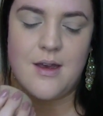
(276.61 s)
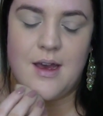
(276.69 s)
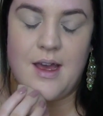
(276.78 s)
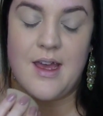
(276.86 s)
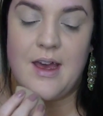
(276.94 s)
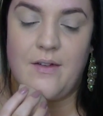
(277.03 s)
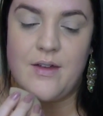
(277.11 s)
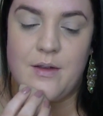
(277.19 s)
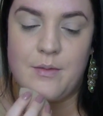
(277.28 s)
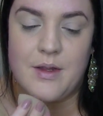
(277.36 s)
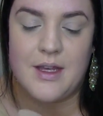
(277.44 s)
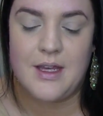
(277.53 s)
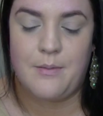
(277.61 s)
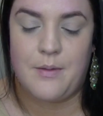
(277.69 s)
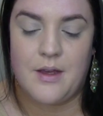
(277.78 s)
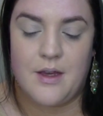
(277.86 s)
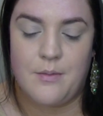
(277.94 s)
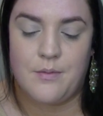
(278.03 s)
I haven't been
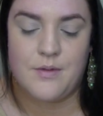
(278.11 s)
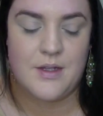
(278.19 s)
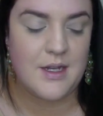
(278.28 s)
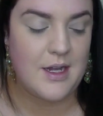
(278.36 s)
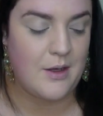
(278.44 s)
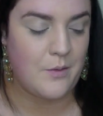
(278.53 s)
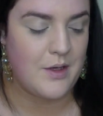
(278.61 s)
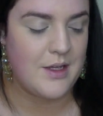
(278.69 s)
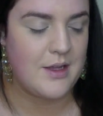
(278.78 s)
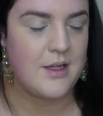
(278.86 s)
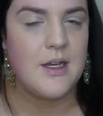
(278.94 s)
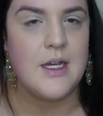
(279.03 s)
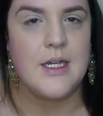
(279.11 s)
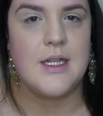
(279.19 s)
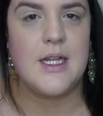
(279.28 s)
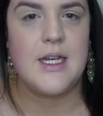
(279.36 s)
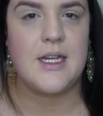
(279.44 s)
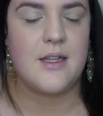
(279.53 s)
keeping up to date with.
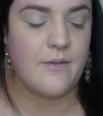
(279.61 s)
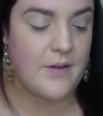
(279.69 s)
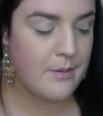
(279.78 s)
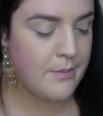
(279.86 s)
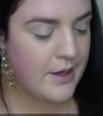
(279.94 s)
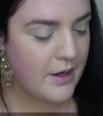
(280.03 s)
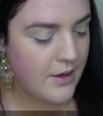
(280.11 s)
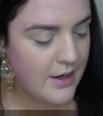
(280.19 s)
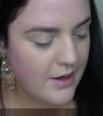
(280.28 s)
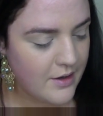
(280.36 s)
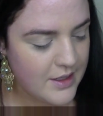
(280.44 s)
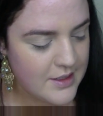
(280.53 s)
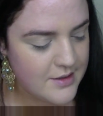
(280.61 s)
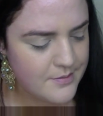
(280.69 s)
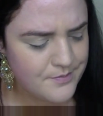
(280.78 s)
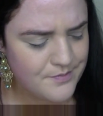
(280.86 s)
Like The Vampire Diaries.